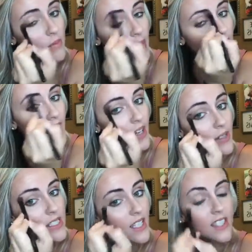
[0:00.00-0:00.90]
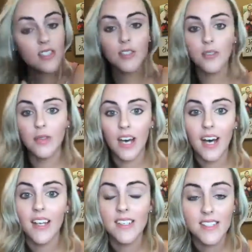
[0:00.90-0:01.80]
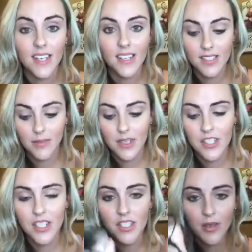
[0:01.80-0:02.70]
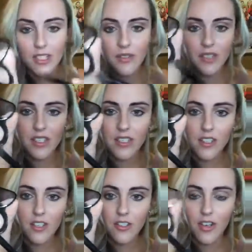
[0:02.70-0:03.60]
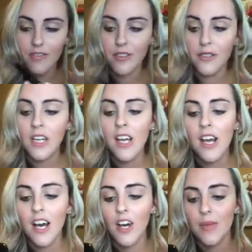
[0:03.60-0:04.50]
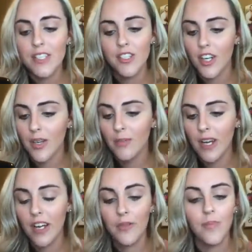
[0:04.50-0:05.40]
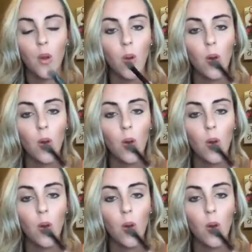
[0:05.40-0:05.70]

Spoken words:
But I always like to add a second dimension. So I do this, it's called Truffle. It's a dark brown,